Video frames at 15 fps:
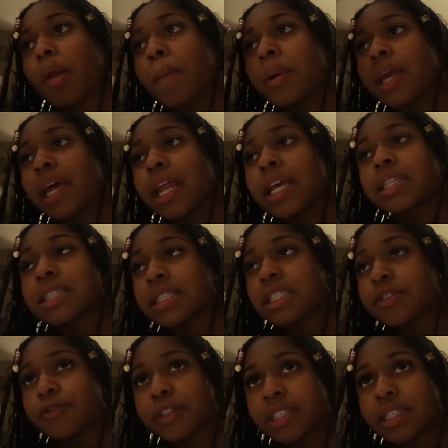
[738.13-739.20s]
but yeah that's
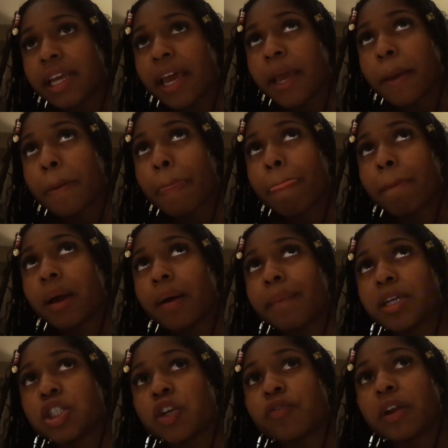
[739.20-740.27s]
it for today um
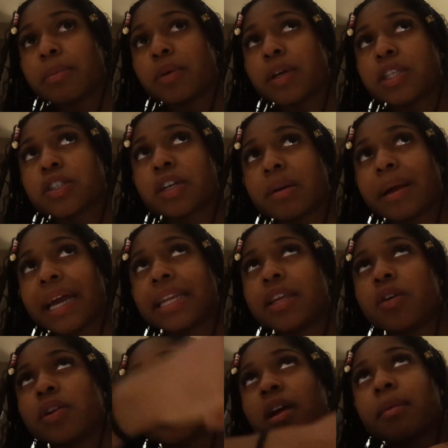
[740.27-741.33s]
make sure you follow me on instagram at
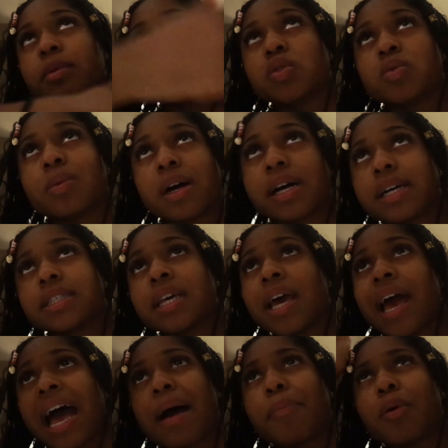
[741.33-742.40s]
the only harmo two wise
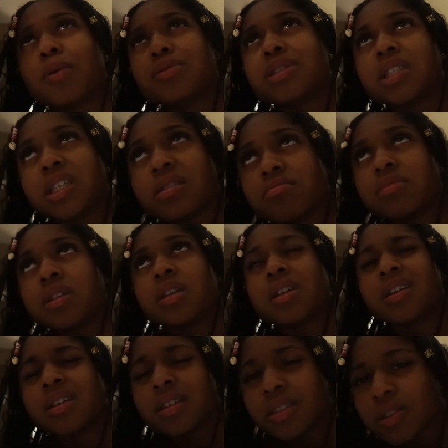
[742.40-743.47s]
i posted
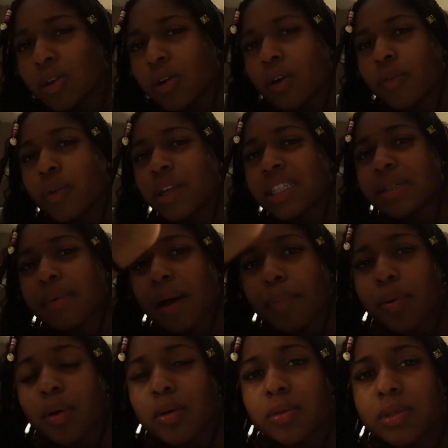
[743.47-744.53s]
so if you didn't see my
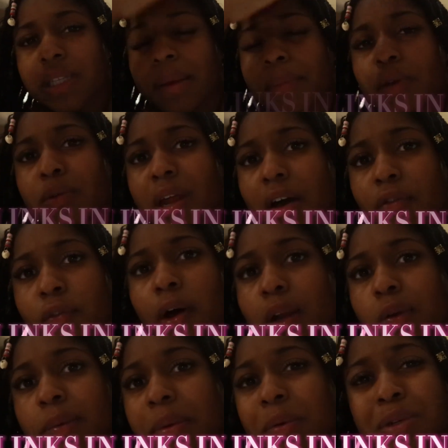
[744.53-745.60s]
post that means you're not
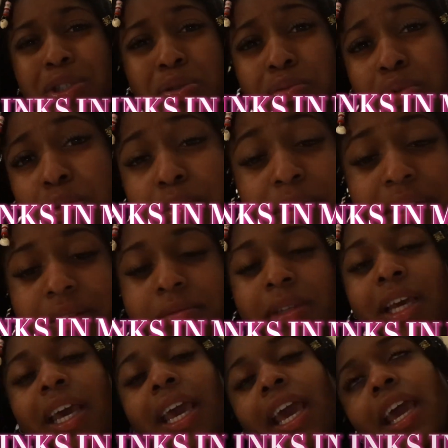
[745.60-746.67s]
following what you doing
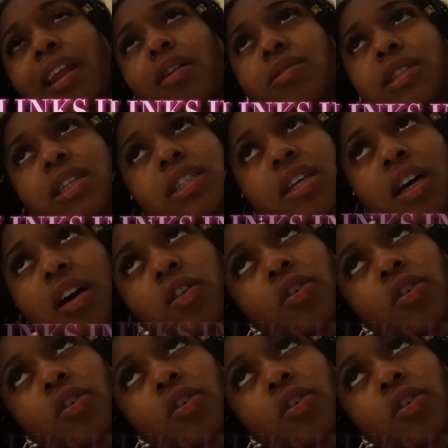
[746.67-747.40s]
and on tiktok